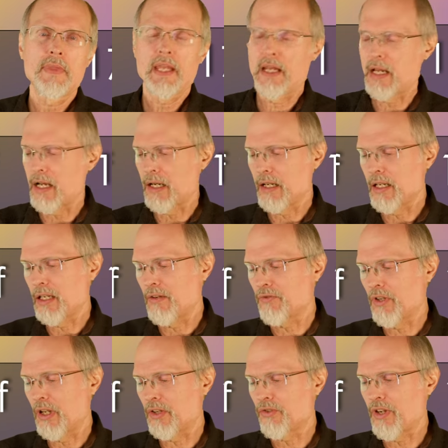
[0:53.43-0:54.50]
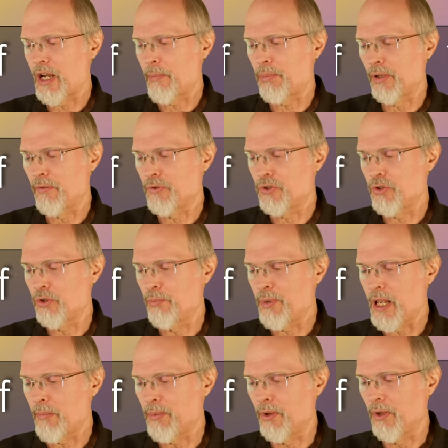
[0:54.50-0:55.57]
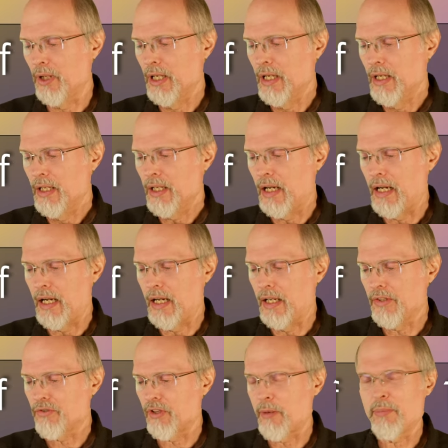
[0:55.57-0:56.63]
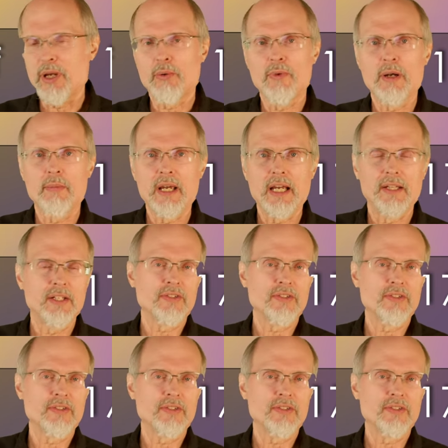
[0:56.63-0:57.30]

And he gives the example of two people uh, sleeping in one bed.